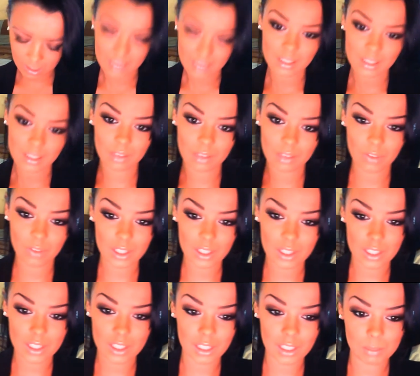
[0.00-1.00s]
Skin Finish.
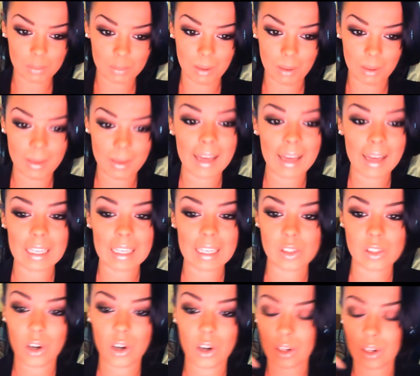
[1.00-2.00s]
It is by MAC. It's
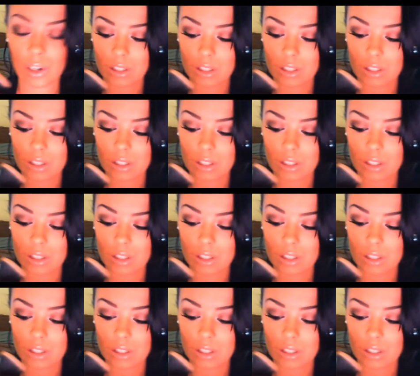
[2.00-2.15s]
called